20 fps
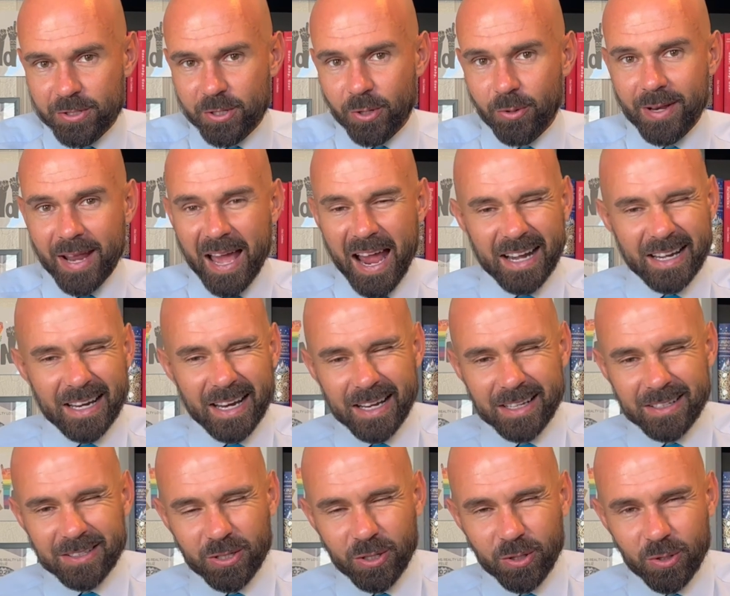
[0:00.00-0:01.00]
So
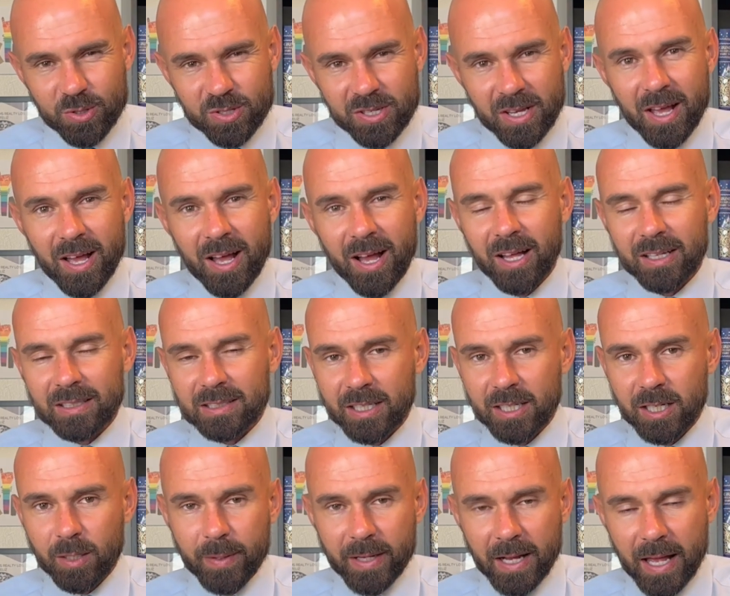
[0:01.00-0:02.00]
982 is a
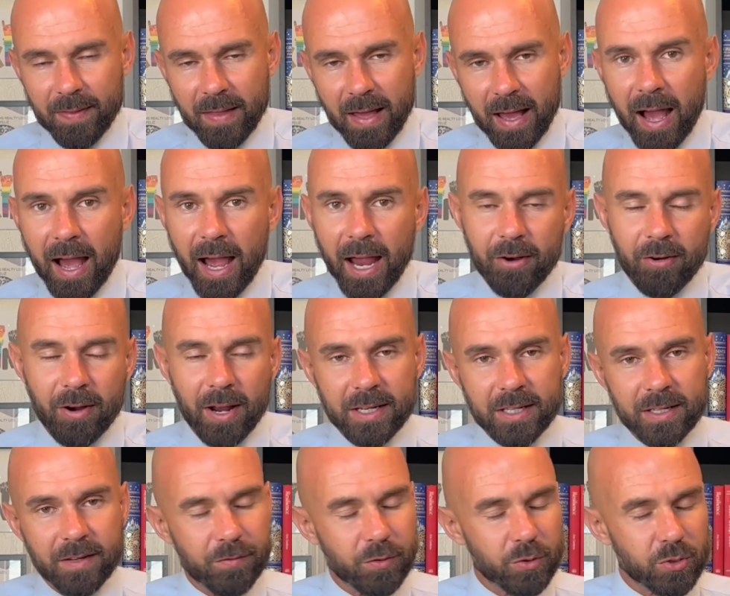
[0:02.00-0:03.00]
little bit on the higher
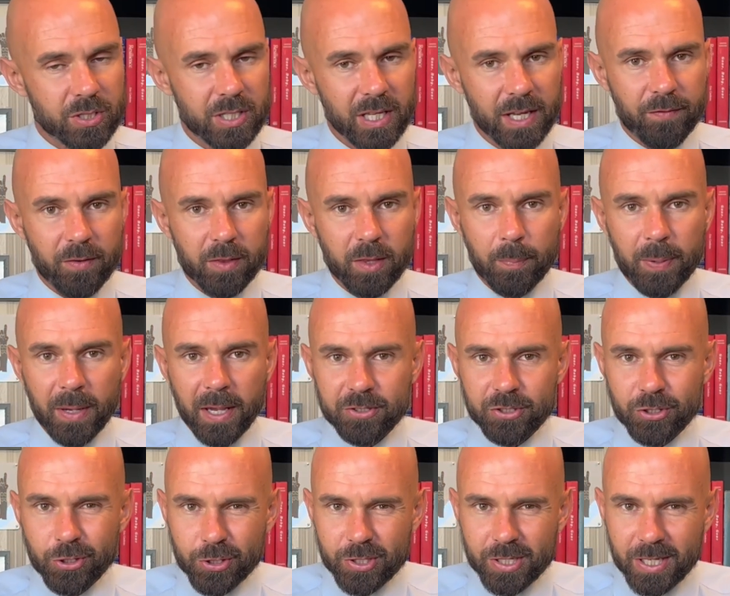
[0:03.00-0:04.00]
end. If you see from the
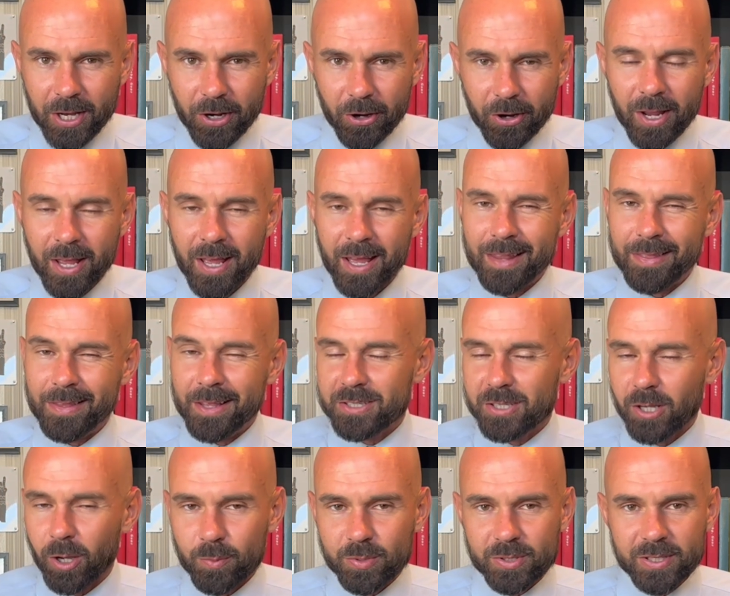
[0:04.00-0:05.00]
pictures here, this
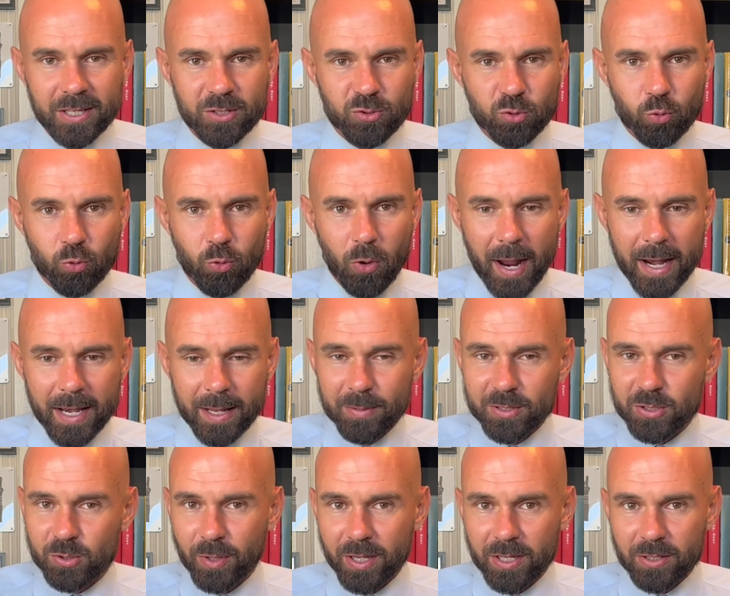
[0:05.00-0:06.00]
home sits right in
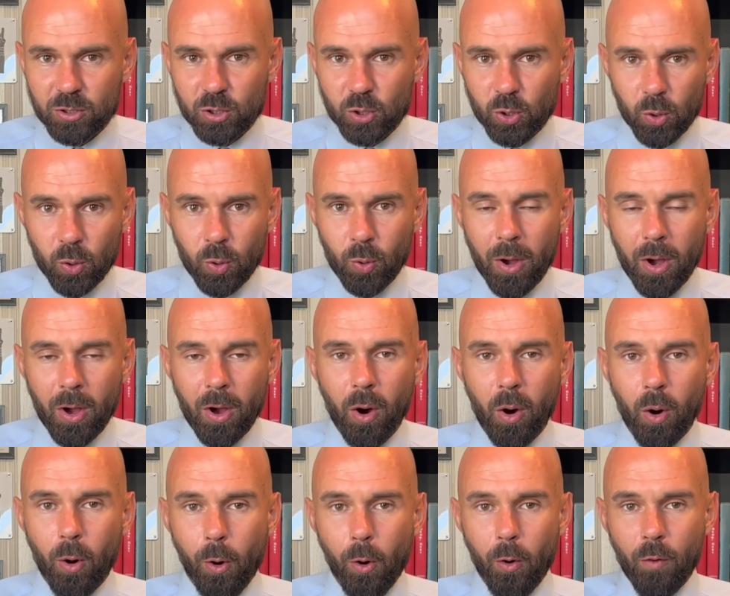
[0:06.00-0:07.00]
between two
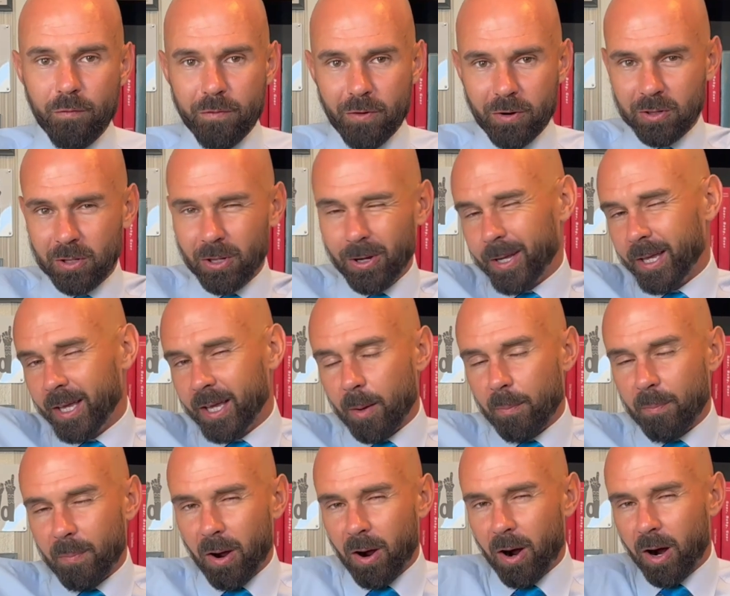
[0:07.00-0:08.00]
overlooking
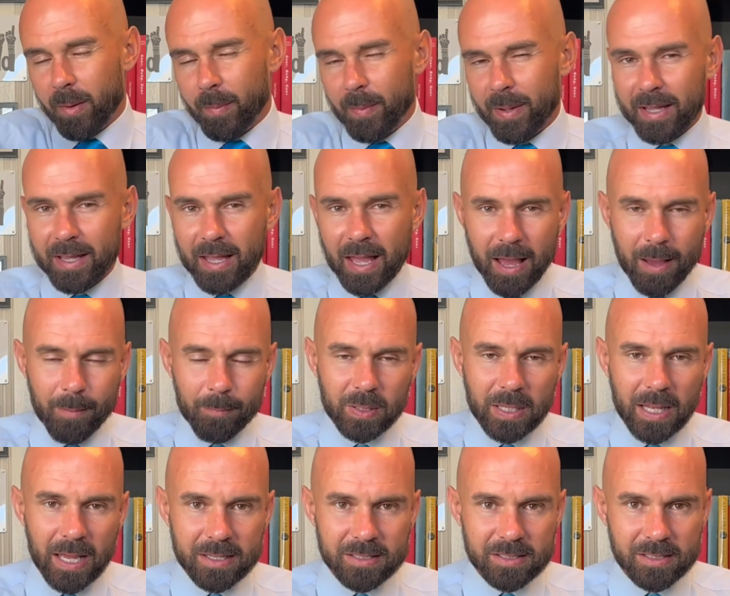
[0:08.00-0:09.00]
apartment
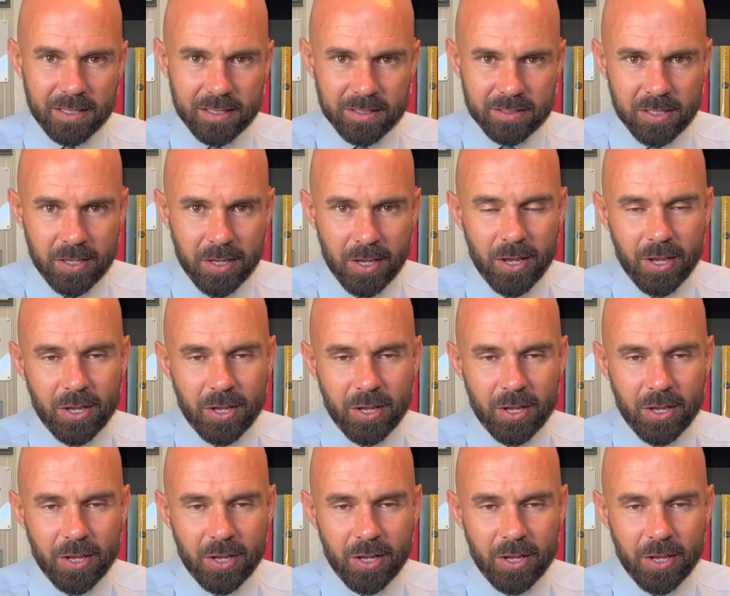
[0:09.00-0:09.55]
complexes.